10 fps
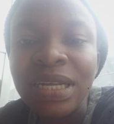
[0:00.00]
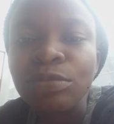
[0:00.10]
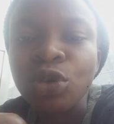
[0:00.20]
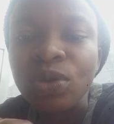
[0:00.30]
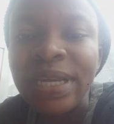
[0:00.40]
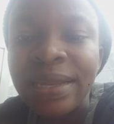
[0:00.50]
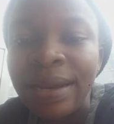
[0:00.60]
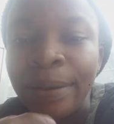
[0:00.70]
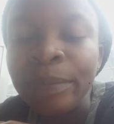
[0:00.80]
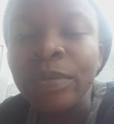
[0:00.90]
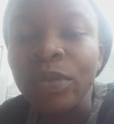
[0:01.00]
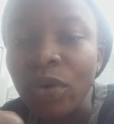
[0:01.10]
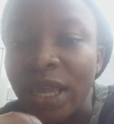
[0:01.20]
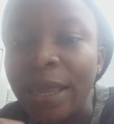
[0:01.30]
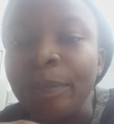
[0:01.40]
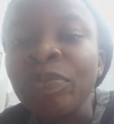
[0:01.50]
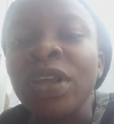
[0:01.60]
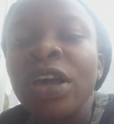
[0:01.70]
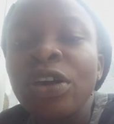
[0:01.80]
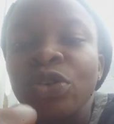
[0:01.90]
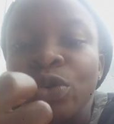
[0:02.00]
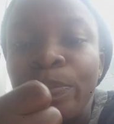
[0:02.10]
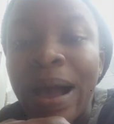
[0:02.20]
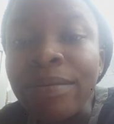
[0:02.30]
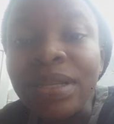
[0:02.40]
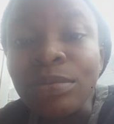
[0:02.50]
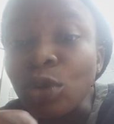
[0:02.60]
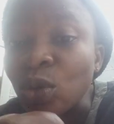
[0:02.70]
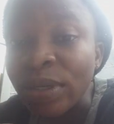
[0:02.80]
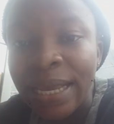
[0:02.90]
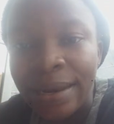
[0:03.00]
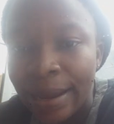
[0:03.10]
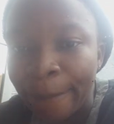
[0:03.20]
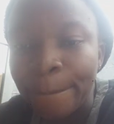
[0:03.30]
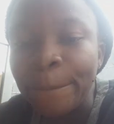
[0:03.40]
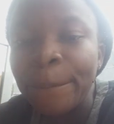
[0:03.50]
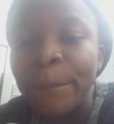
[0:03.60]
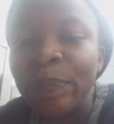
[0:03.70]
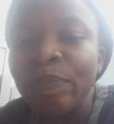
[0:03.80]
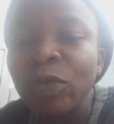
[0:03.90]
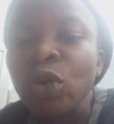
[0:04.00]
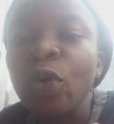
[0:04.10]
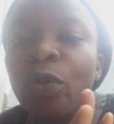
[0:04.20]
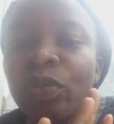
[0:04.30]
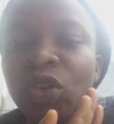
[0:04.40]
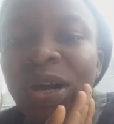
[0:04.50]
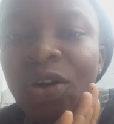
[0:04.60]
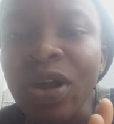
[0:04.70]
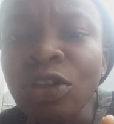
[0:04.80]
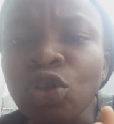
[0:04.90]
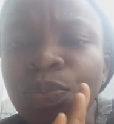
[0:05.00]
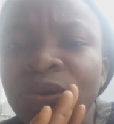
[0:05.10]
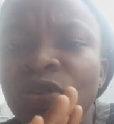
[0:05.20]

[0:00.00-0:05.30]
them together. Okay, pound them together. So you are going to be